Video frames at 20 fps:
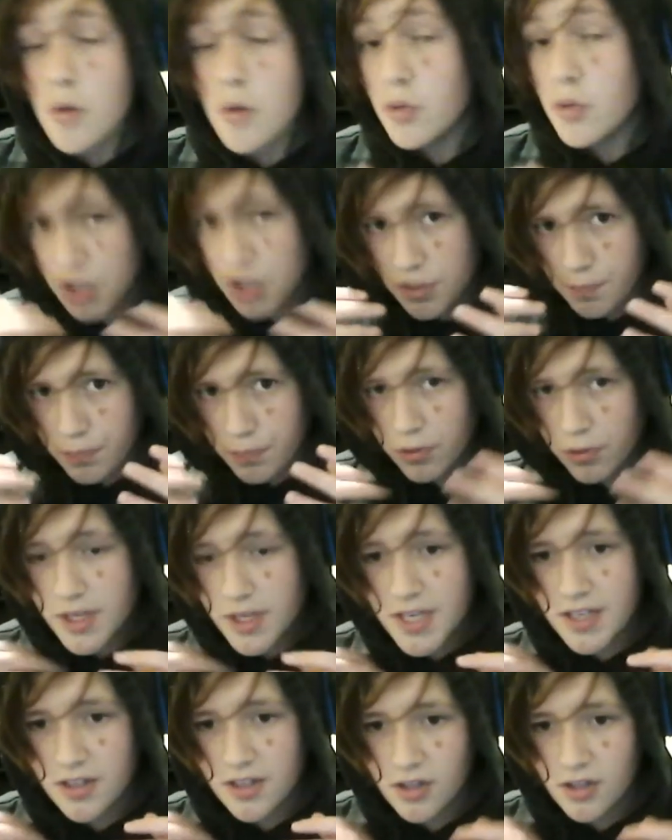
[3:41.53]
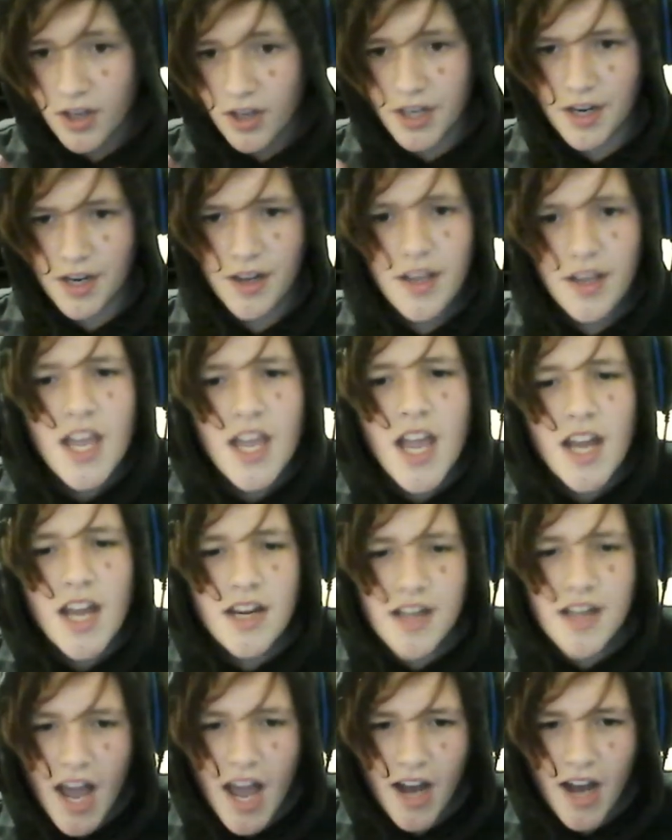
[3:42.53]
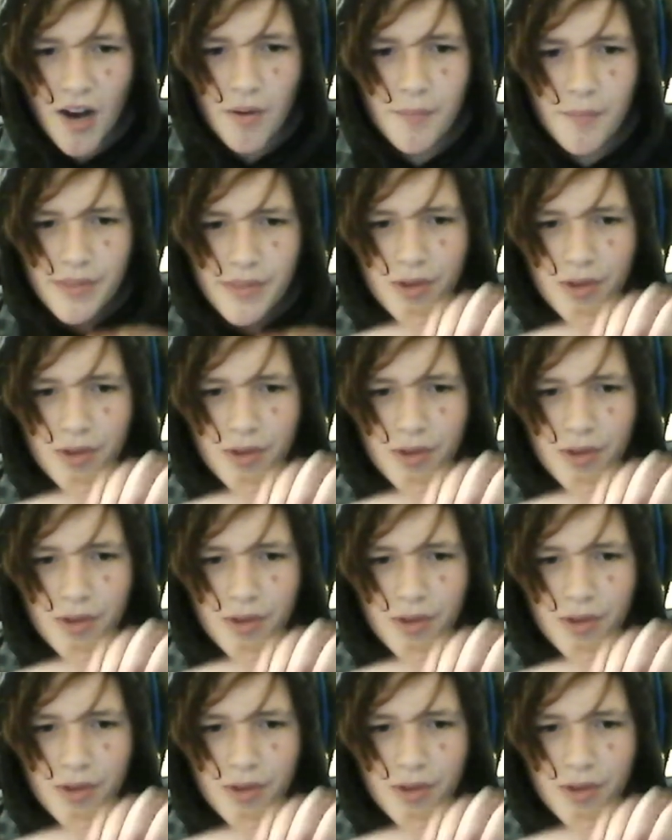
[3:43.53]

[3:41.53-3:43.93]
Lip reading: which is pretty good. Now,